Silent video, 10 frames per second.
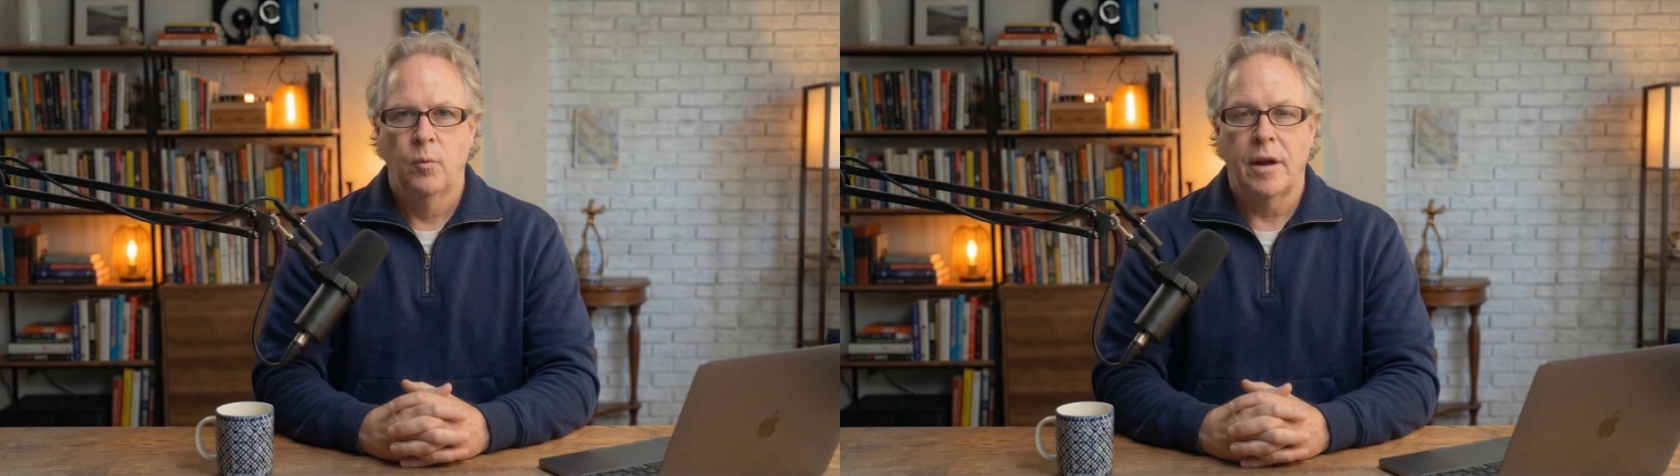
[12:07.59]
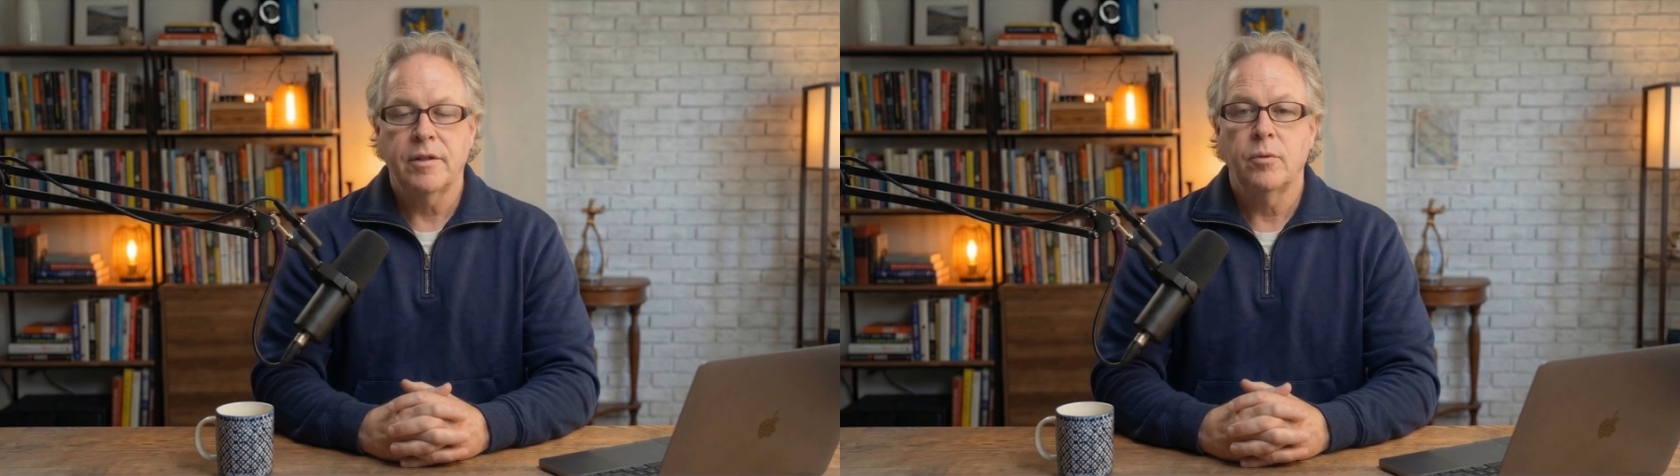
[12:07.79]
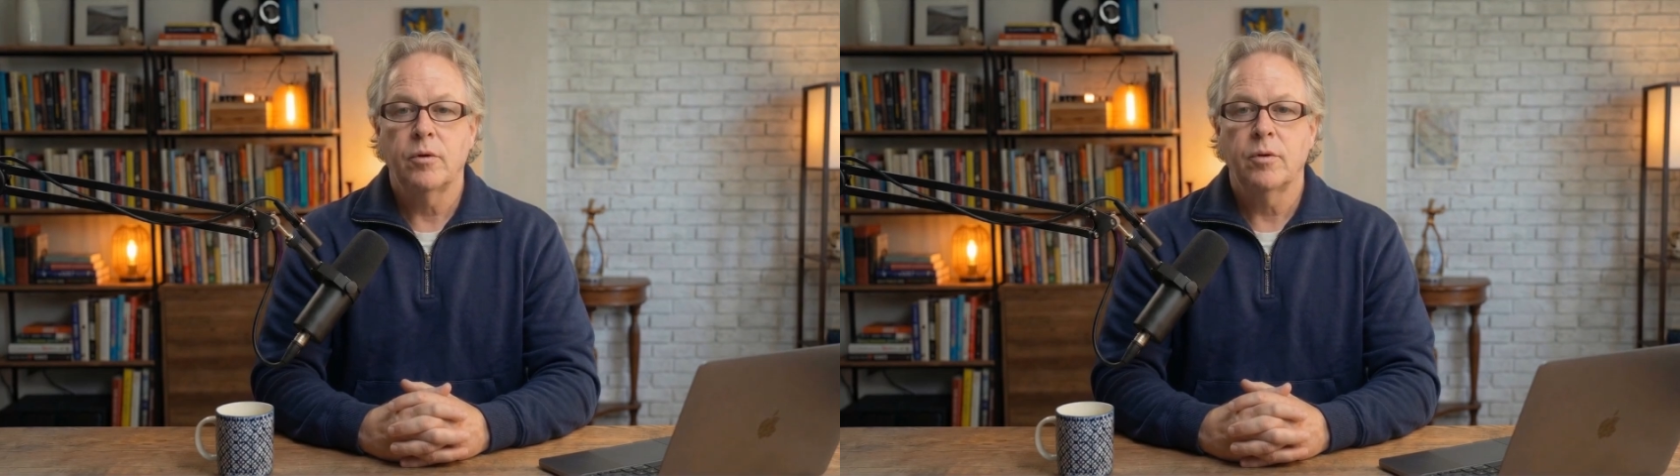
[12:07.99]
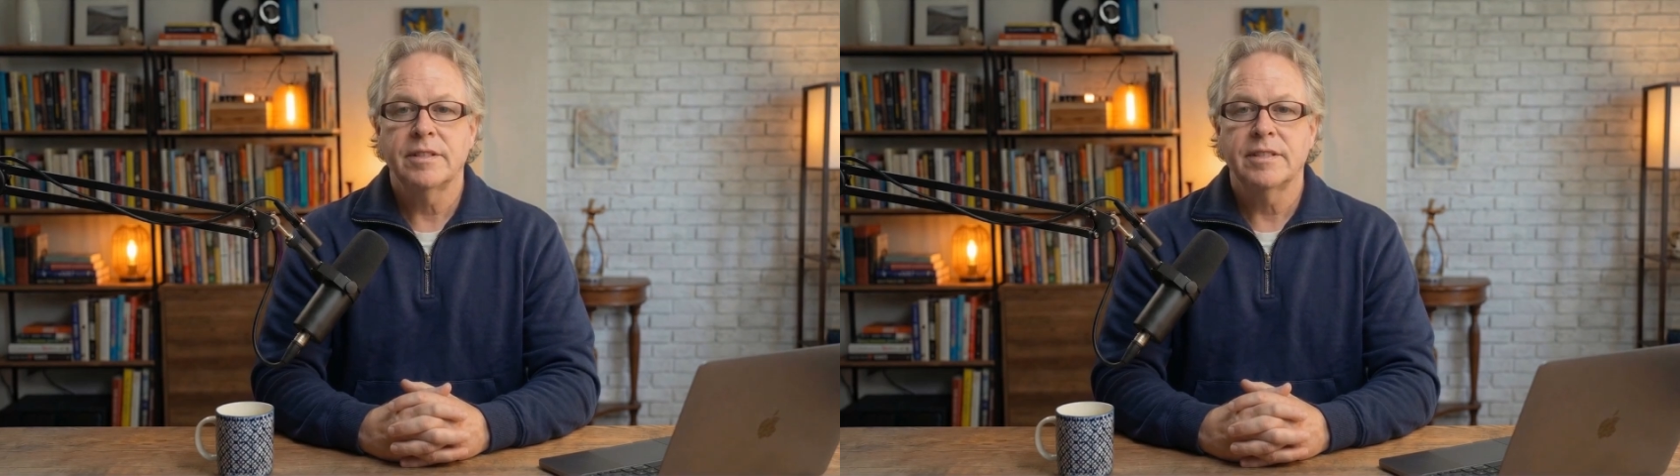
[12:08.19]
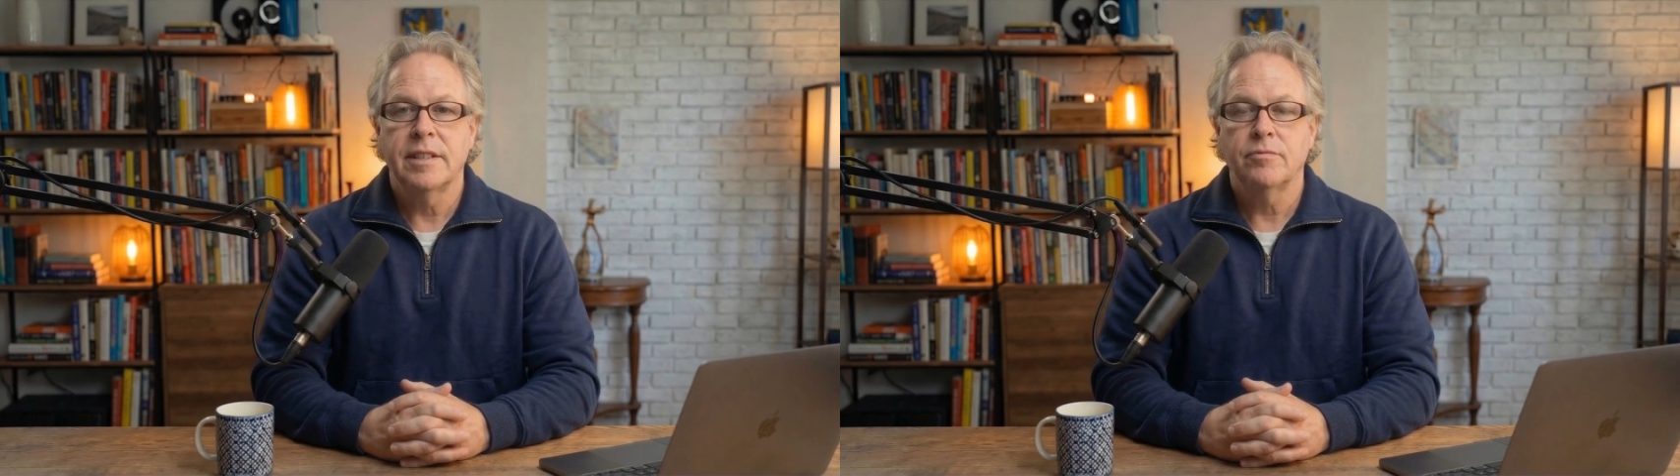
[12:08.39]
Whether we're going
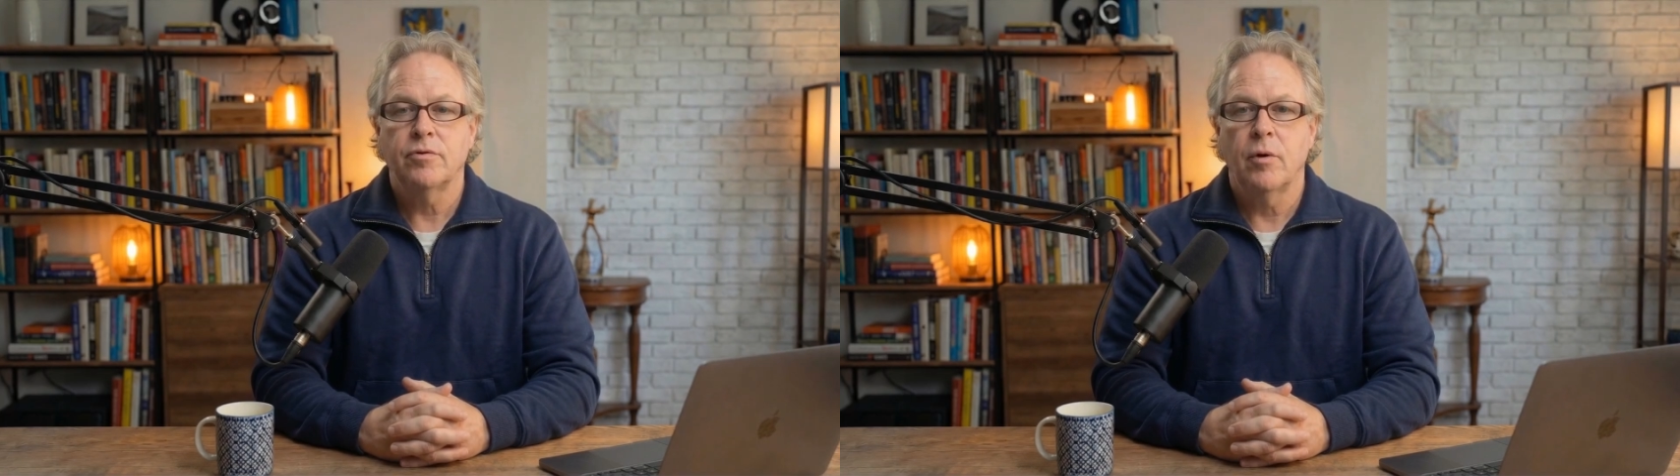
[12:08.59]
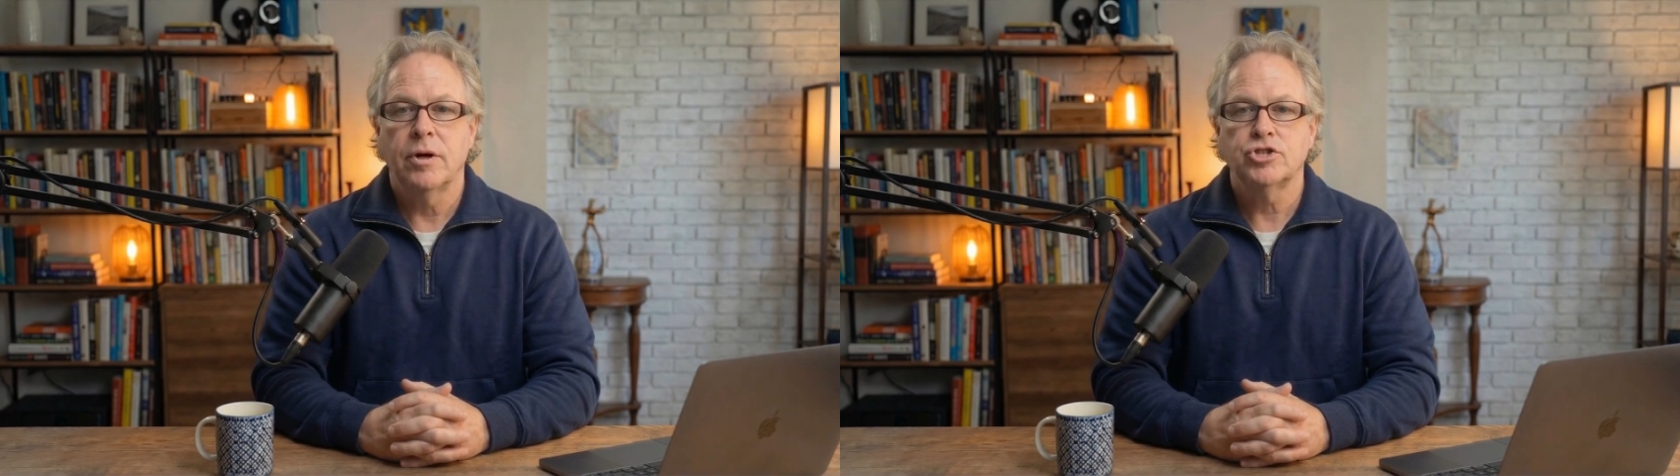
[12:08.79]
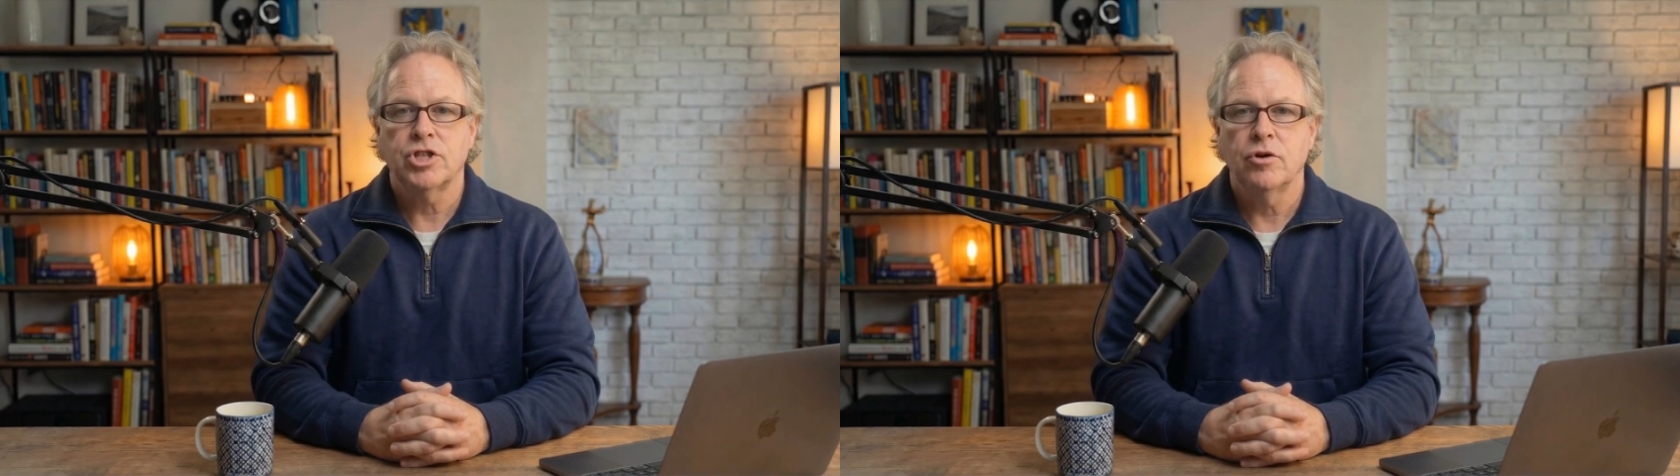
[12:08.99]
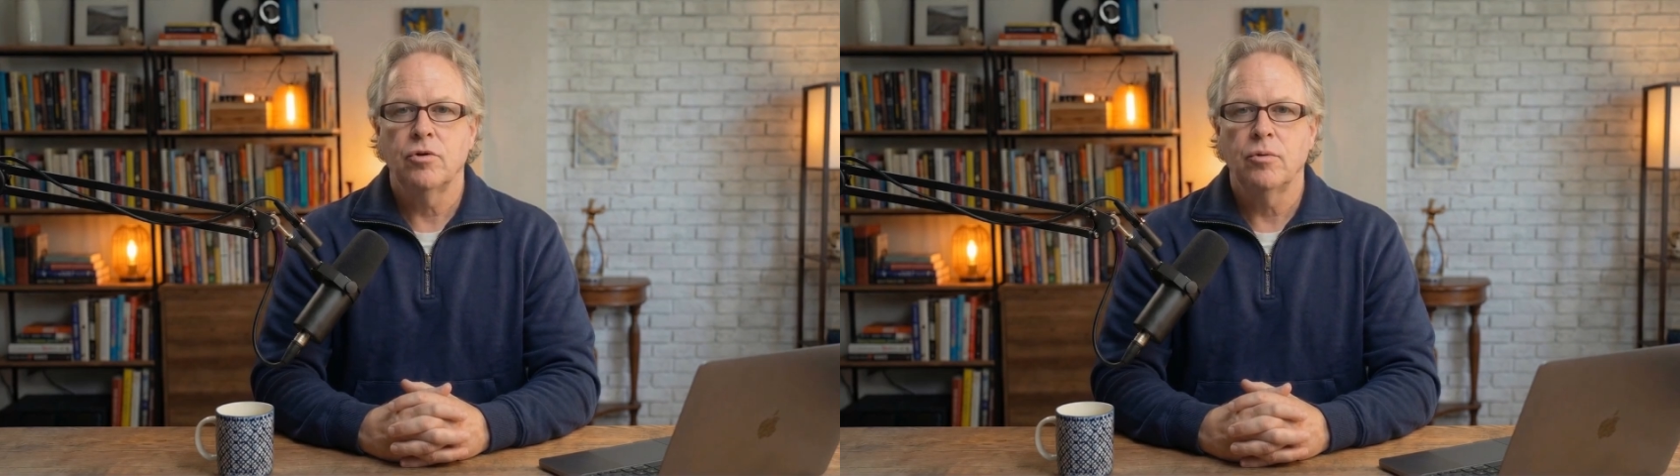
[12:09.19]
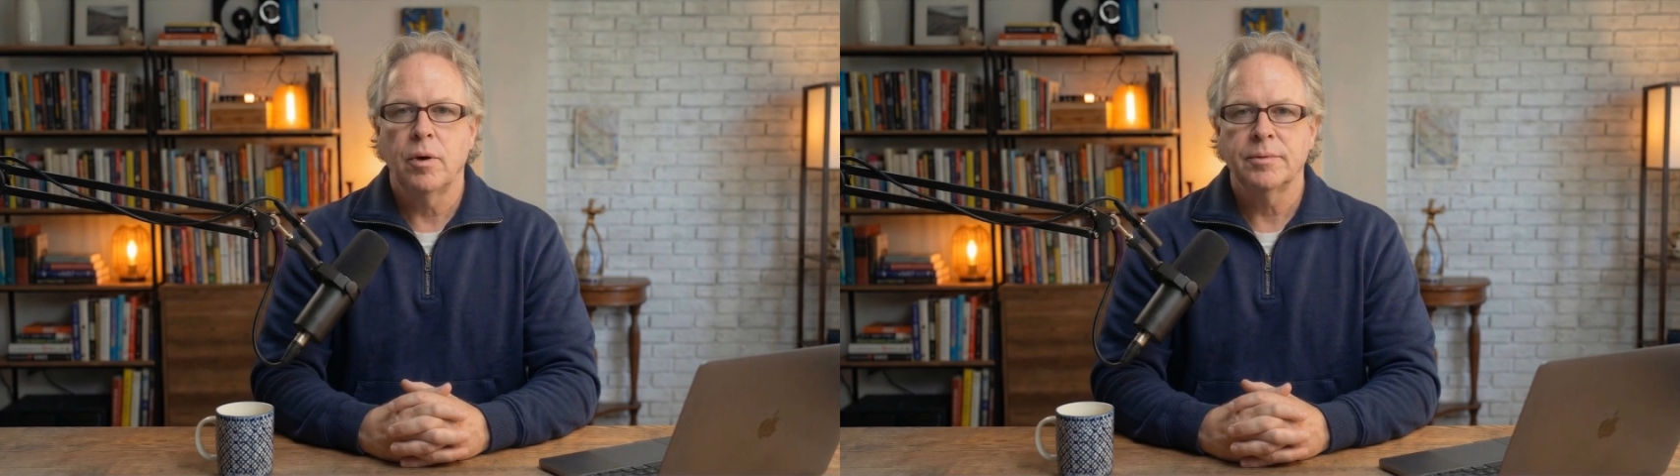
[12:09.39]
to keep throwing
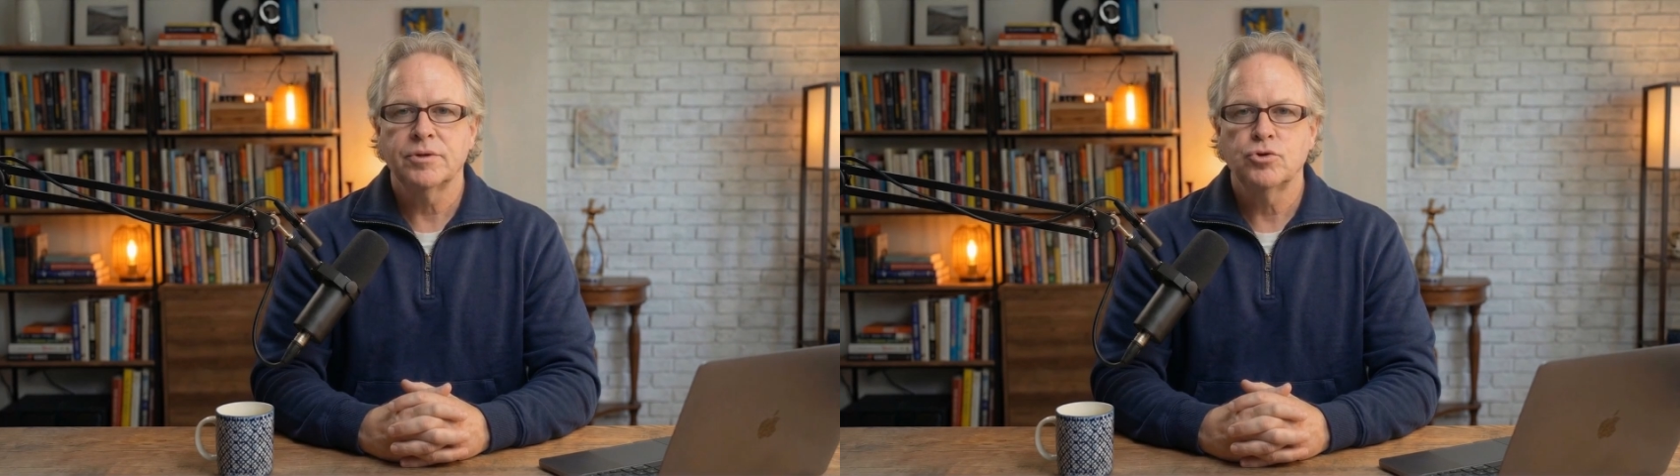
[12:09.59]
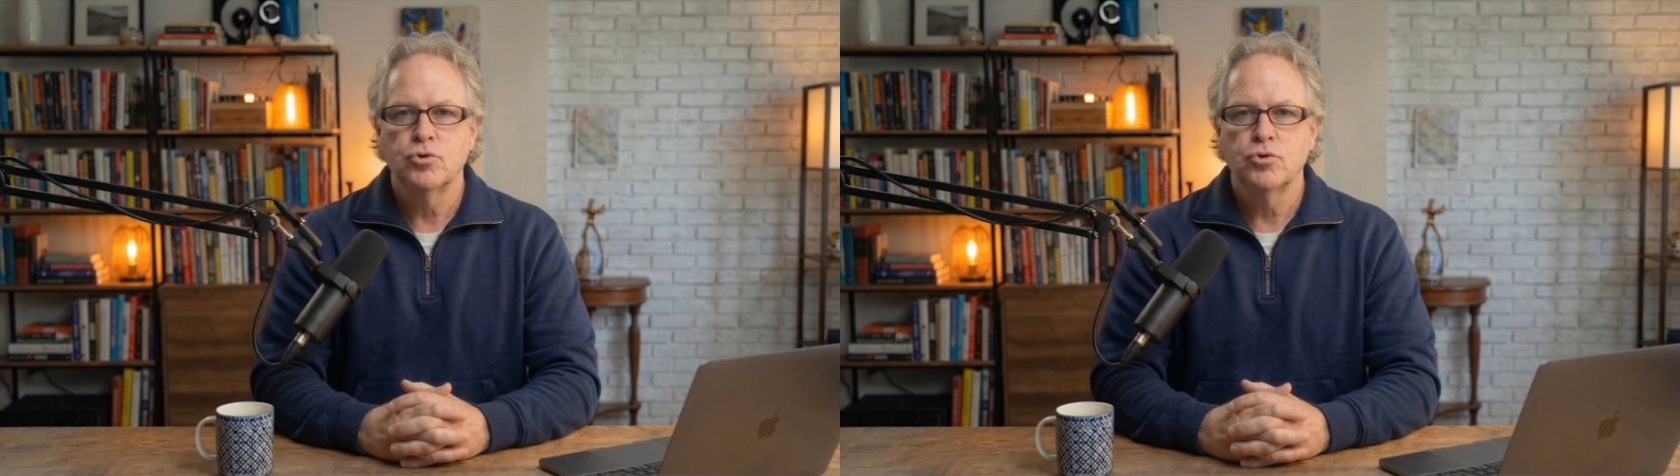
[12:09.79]
general purpose